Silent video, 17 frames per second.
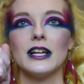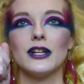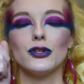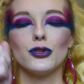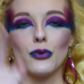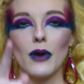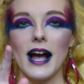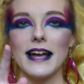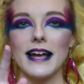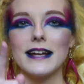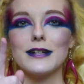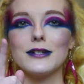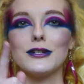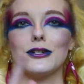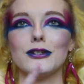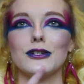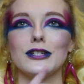trying
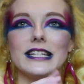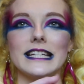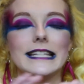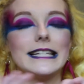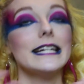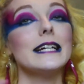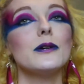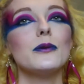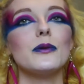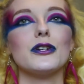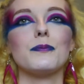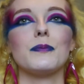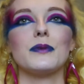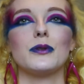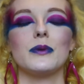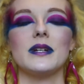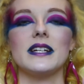to distinguish
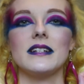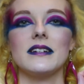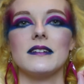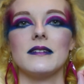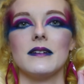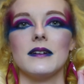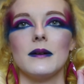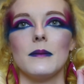between